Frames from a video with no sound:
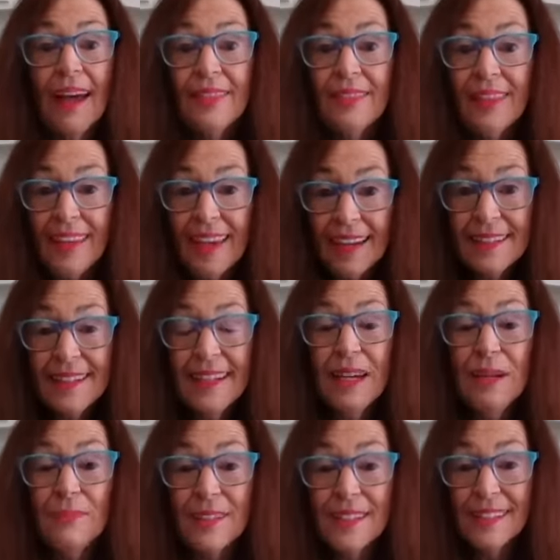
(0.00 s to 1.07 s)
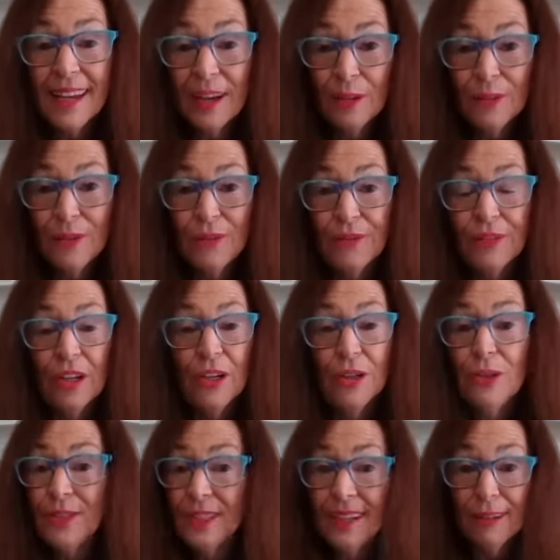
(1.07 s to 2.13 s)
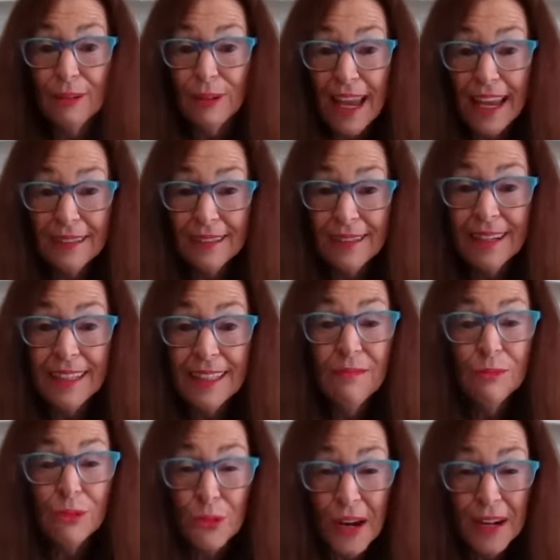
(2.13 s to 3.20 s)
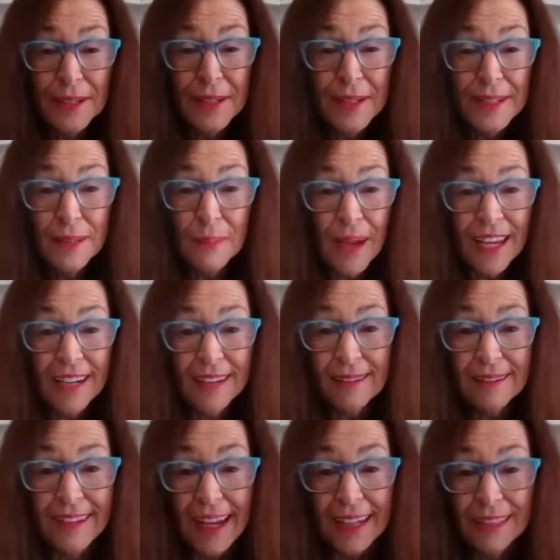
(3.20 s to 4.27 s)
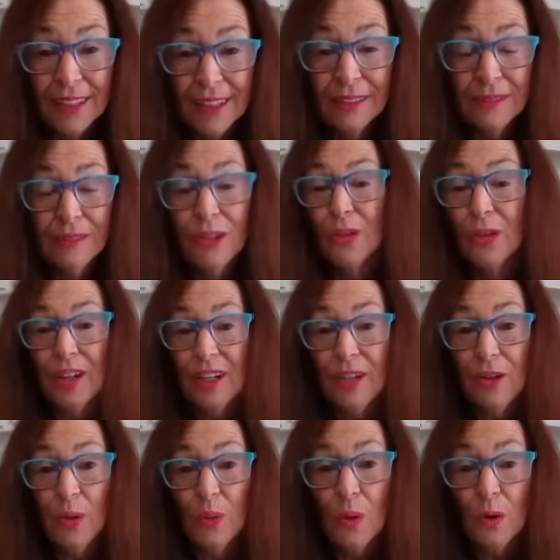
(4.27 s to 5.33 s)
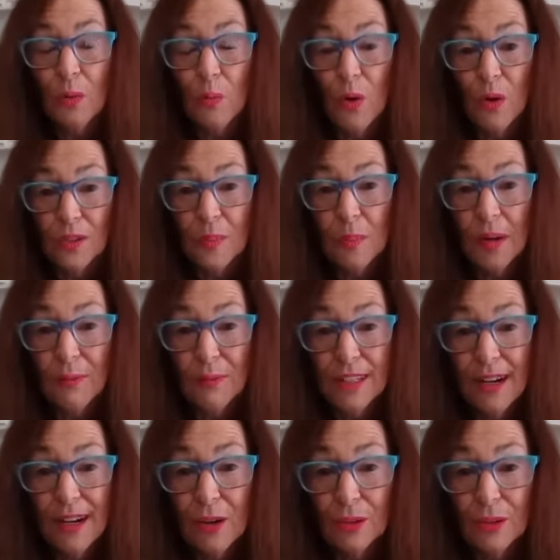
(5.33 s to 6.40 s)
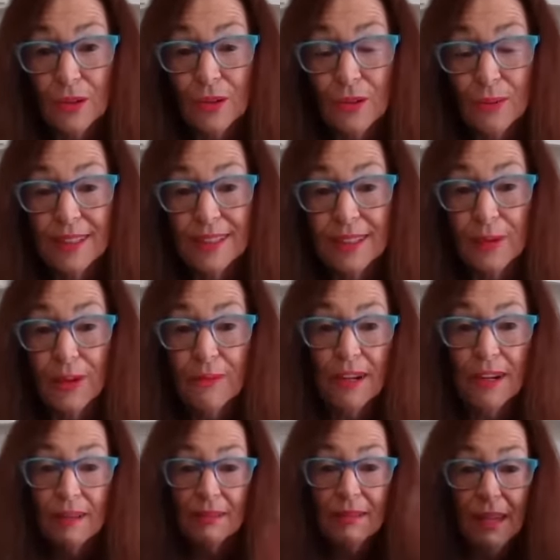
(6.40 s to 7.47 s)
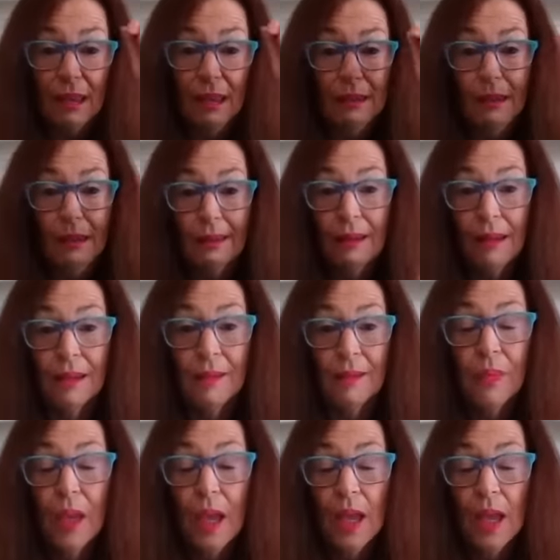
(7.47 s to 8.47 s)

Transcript: And the Yeti himself, who single-handedly tried to dismantle NATO, not that he knew what it was, but he was told to do it, so he went, oh, yeah.